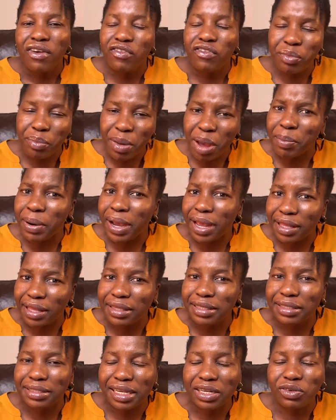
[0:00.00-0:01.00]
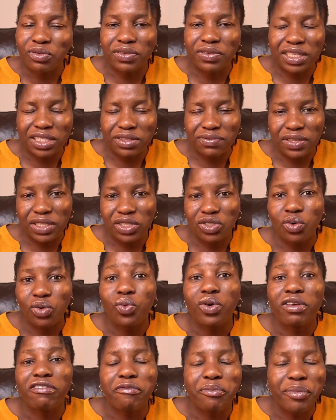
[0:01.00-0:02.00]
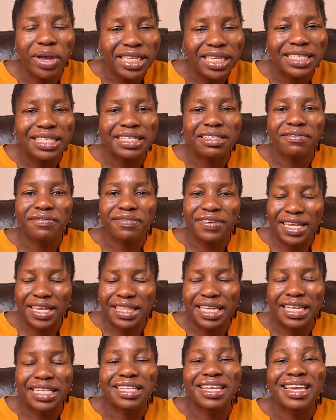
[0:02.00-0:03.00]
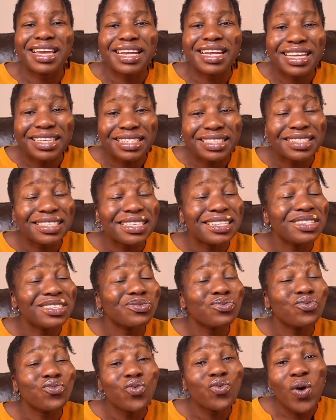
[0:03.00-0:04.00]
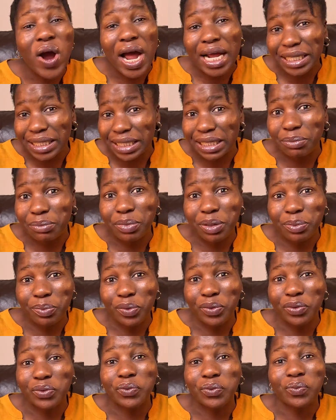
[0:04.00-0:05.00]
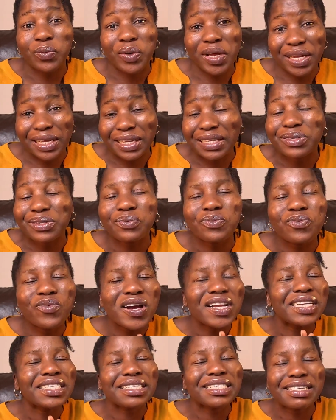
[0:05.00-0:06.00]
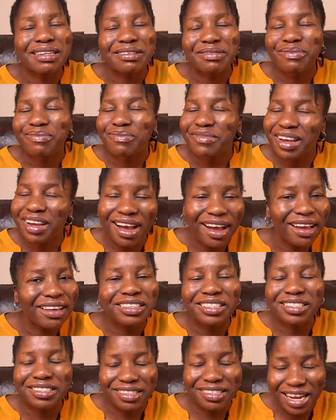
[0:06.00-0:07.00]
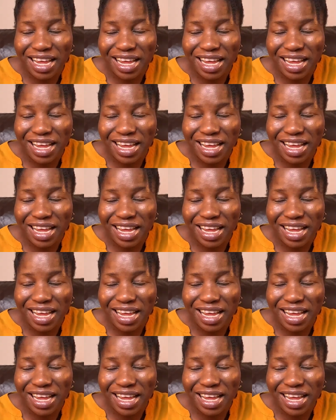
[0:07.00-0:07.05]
Remember, at the start of this video, we've mentioned the fact that the NHS is wanting people to work, is wanting kind,